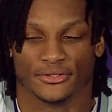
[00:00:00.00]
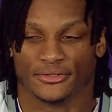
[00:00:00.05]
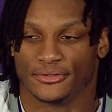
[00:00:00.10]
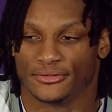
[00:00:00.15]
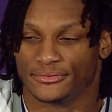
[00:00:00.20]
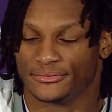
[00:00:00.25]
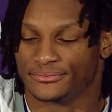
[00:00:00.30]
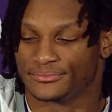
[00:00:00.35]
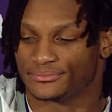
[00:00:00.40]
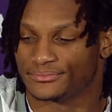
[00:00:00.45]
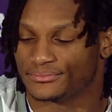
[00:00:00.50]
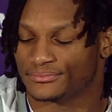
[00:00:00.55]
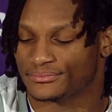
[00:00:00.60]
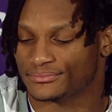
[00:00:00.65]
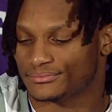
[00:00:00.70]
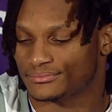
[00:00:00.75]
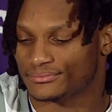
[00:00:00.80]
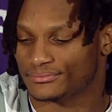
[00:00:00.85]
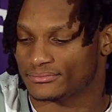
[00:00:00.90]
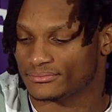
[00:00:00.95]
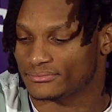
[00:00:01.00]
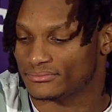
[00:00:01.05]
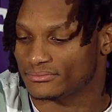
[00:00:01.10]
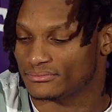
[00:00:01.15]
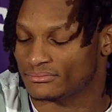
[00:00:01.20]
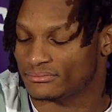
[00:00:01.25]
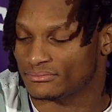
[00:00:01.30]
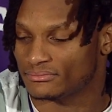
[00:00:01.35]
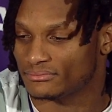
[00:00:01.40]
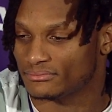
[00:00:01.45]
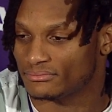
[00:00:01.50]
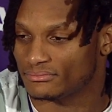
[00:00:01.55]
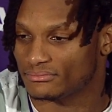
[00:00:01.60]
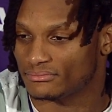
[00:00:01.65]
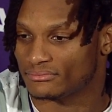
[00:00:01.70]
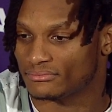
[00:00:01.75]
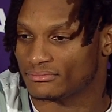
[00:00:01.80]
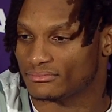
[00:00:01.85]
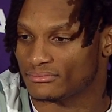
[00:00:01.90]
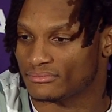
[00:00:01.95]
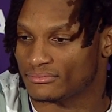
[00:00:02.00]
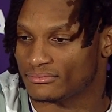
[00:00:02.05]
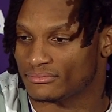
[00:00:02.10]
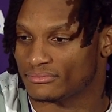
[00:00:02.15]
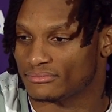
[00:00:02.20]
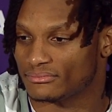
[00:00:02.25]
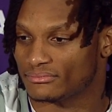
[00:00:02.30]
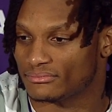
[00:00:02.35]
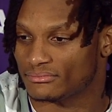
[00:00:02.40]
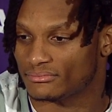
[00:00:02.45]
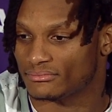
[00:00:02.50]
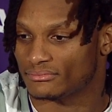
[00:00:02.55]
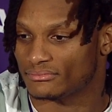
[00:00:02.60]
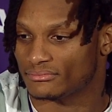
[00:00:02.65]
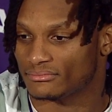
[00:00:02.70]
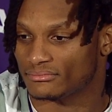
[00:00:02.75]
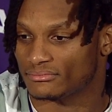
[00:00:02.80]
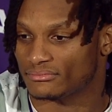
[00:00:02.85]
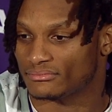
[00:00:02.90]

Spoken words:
(no one is talking)